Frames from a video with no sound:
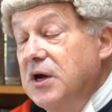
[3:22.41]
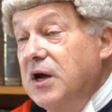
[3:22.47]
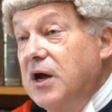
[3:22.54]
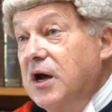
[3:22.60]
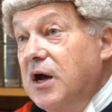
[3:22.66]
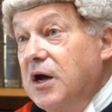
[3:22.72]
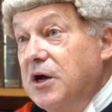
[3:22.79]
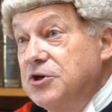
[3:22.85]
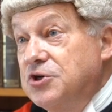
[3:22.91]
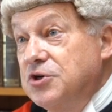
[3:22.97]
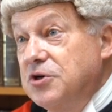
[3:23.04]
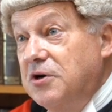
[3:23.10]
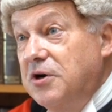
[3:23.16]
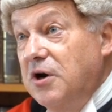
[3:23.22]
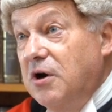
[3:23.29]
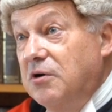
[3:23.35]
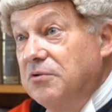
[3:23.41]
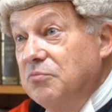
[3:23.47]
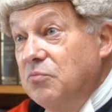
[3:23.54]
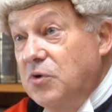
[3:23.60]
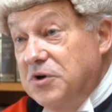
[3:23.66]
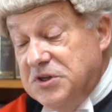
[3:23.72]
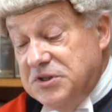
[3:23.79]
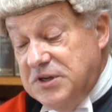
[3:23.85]
a jury on
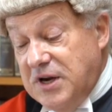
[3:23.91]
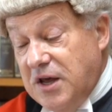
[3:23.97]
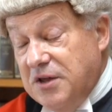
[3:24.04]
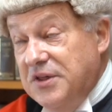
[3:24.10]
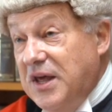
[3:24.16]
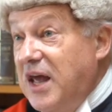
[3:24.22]
what is now the